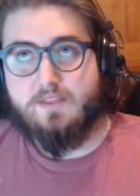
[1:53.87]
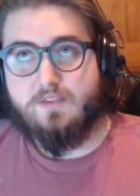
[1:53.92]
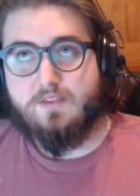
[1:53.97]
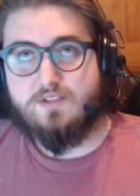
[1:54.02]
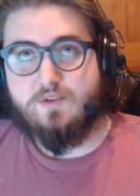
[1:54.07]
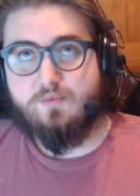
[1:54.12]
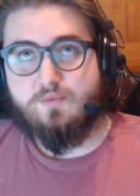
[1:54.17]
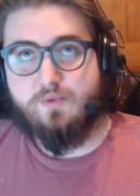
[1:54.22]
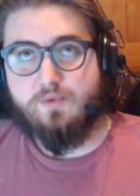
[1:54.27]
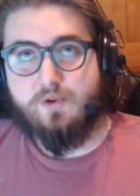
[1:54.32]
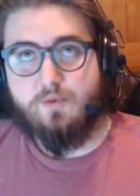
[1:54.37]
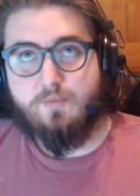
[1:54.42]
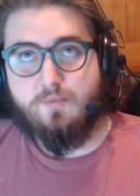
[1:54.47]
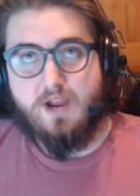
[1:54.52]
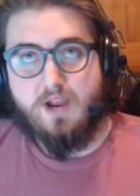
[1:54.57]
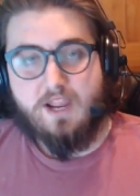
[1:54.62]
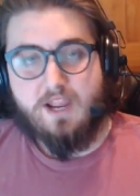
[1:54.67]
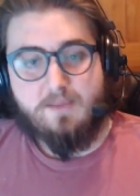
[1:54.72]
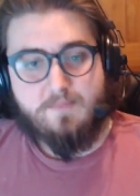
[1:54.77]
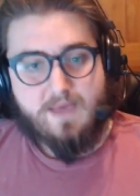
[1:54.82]
there's a real
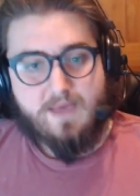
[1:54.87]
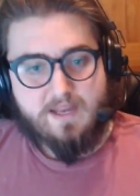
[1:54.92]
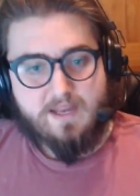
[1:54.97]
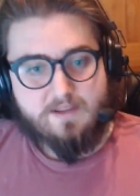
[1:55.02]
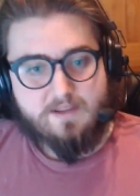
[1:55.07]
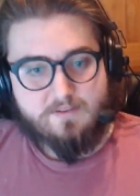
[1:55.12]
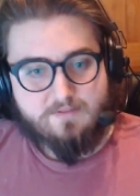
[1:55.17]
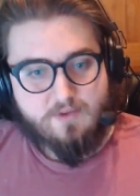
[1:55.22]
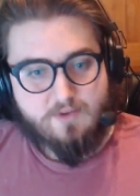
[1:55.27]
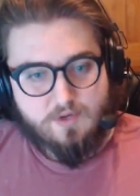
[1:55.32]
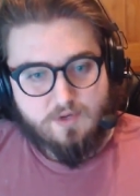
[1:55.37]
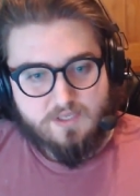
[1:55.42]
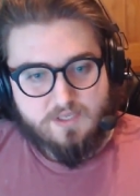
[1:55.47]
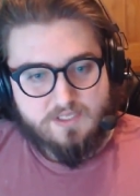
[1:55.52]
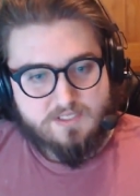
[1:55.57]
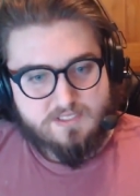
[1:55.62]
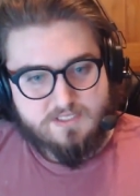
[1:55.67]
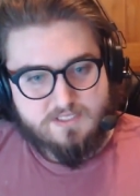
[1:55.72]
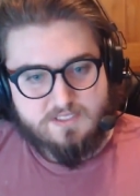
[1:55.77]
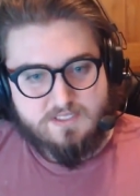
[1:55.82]
pragmatic
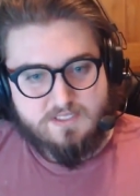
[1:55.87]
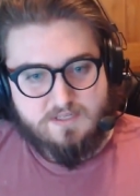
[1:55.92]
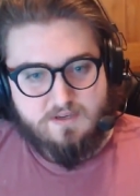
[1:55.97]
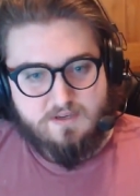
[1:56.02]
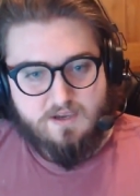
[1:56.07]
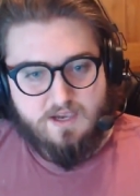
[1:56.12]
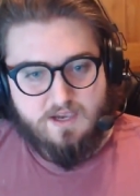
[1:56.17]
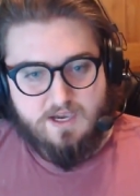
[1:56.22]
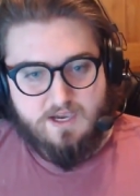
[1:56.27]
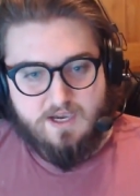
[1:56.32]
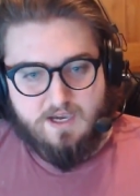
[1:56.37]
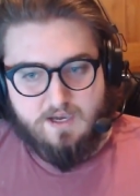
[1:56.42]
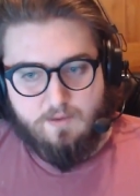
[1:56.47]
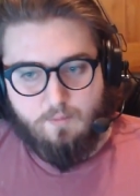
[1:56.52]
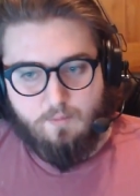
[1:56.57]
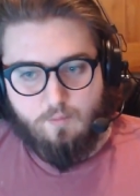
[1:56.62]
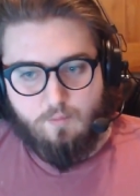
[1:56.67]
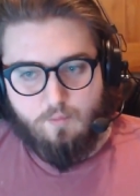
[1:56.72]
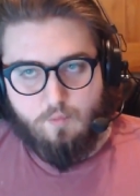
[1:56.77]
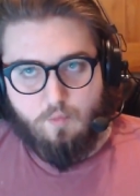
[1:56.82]
focus um,